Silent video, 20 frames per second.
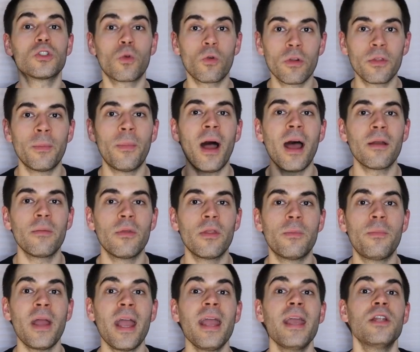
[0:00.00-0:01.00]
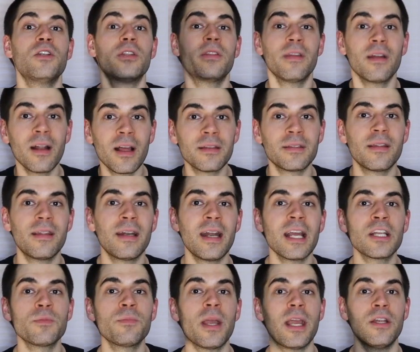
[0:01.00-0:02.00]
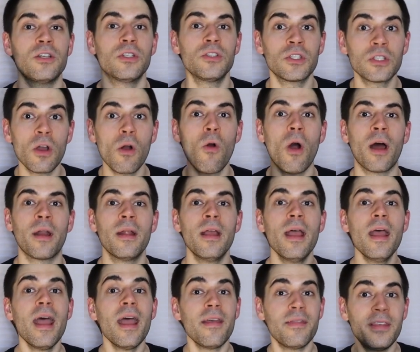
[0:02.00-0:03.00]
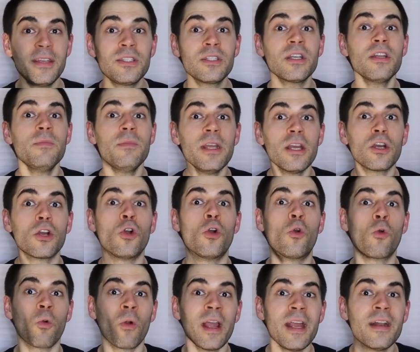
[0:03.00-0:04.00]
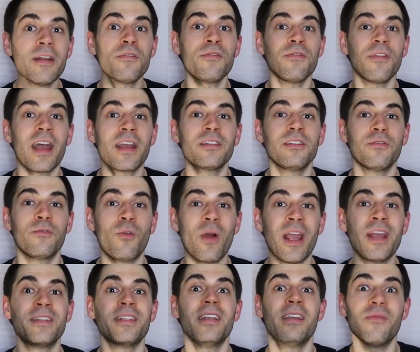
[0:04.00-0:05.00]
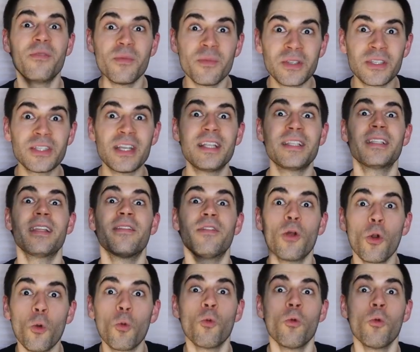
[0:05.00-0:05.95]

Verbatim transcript: toward the bottom of the page and then onto the next page and so on. This can be a great, effective way to give them a sense that they're